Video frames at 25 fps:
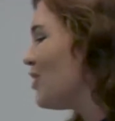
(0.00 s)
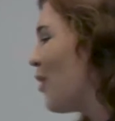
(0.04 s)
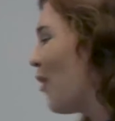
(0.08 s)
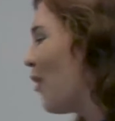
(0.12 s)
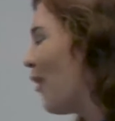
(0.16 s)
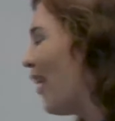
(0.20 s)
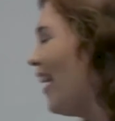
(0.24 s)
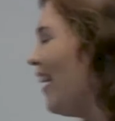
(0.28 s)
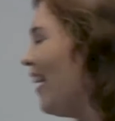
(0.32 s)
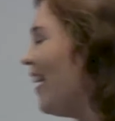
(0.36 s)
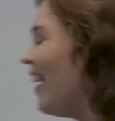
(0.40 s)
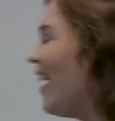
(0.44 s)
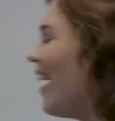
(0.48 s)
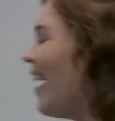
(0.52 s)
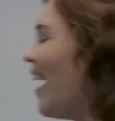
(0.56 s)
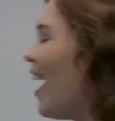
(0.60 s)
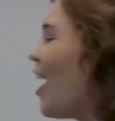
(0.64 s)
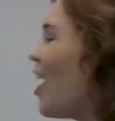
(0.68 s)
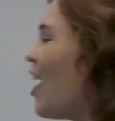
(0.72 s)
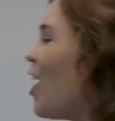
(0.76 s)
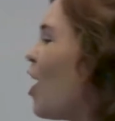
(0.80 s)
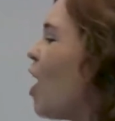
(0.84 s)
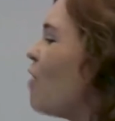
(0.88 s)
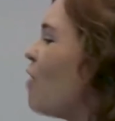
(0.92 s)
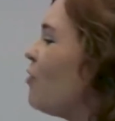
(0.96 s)
sorry,
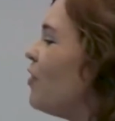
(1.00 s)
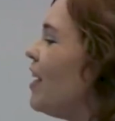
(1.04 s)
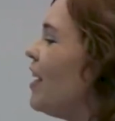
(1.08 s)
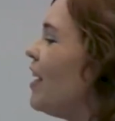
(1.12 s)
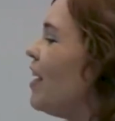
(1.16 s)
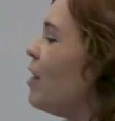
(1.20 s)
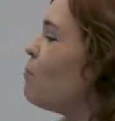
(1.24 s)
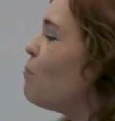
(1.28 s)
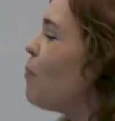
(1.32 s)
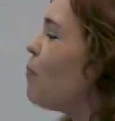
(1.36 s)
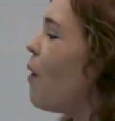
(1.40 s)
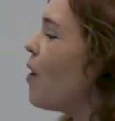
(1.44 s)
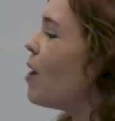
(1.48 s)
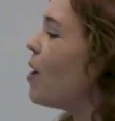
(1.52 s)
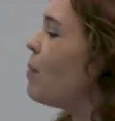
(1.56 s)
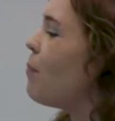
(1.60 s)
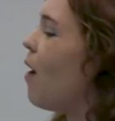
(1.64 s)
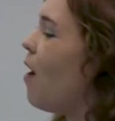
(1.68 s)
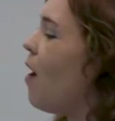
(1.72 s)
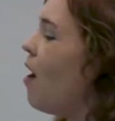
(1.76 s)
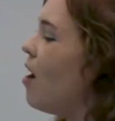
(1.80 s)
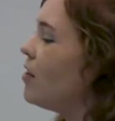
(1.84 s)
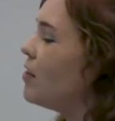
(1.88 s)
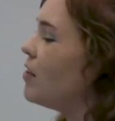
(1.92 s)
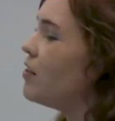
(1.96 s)
the
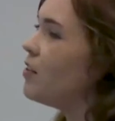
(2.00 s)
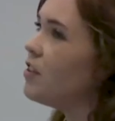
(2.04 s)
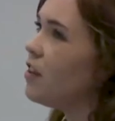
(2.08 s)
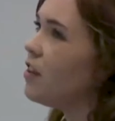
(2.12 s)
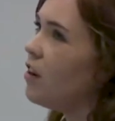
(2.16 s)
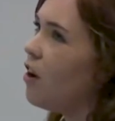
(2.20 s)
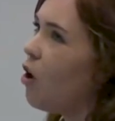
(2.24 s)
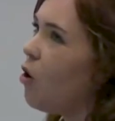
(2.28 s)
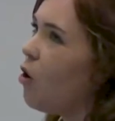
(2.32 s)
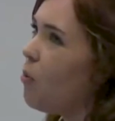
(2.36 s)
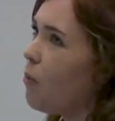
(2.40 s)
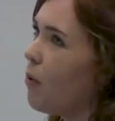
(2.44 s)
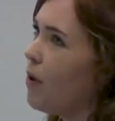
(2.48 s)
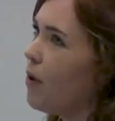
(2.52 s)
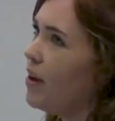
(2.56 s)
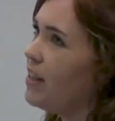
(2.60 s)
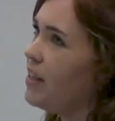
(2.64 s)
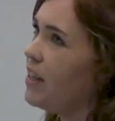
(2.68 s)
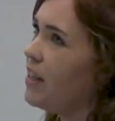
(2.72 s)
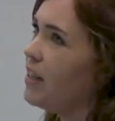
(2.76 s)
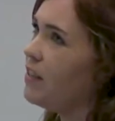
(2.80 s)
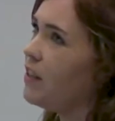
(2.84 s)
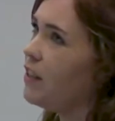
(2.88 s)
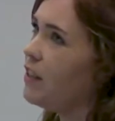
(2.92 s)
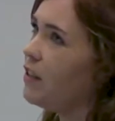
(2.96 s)
bypassed
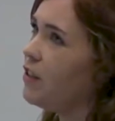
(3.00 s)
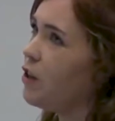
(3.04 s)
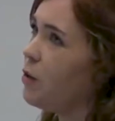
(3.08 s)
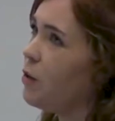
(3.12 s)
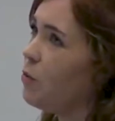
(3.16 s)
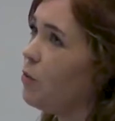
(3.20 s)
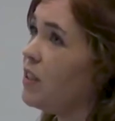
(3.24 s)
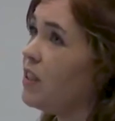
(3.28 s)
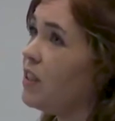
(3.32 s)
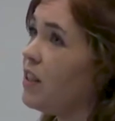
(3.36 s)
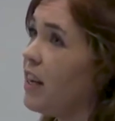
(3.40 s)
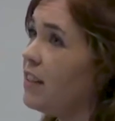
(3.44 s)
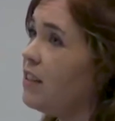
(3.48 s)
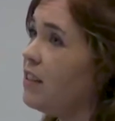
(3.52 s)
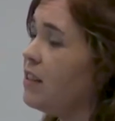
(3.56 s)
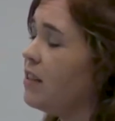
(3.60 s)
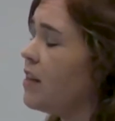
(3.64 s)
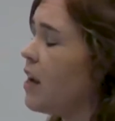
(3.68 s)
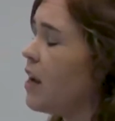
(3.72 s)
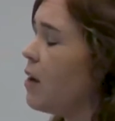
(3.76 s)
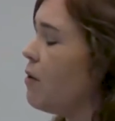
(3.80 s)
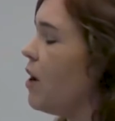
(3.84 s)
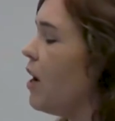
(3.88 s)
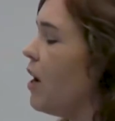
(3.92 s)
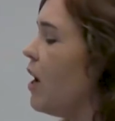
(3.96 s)
operating system was
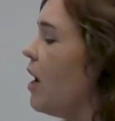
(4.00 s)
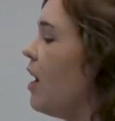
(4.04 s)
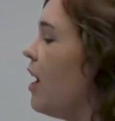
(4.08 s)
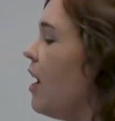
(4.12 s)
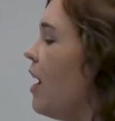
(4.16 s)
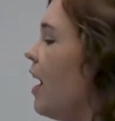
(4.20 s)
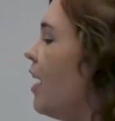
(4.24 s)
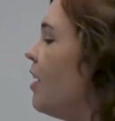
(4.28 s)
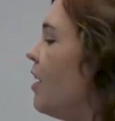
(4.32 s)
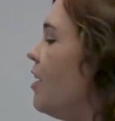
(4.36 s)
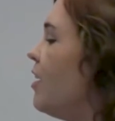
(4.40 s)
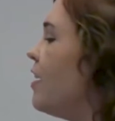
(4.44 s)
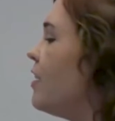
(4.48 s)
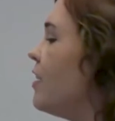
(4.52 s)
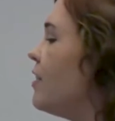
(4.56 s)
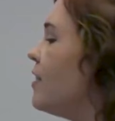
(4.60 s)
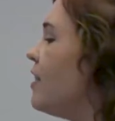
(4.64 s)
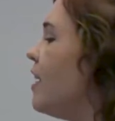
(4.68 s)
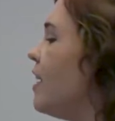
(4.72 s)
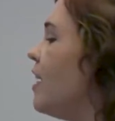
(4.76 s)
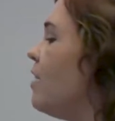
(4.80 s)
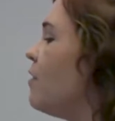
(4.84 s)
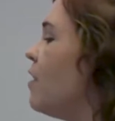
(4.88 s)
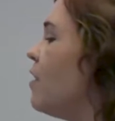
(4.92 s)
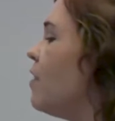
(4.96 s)
necessary. And you can
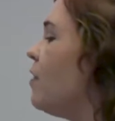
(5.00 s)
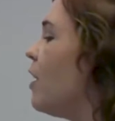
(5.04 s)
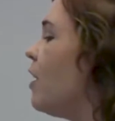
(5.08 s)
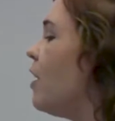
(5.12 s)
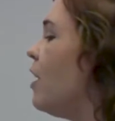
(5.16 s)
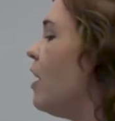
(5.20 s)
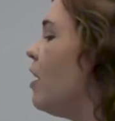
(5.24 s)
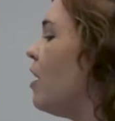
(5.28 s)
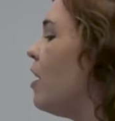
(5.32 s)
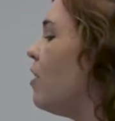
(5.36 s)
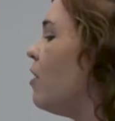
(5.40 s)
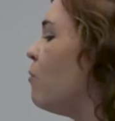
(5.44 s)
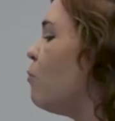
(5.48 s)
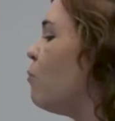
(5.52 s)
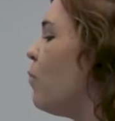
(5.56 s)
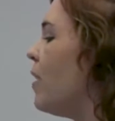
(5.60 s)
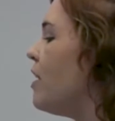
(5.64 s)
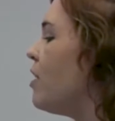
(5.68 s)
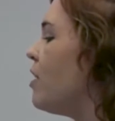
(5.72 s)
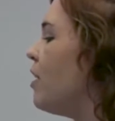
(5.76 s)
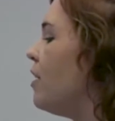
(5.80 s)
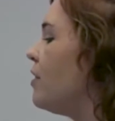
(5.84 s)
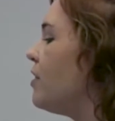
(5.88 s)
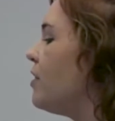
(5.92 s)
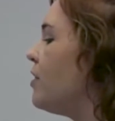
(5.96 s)
see that the
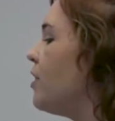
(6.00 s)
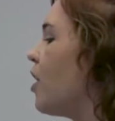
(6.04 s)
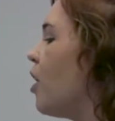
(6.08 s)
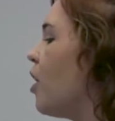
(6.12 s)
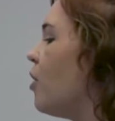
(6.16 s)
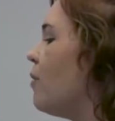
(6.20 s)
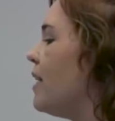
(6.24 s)
Windows To Go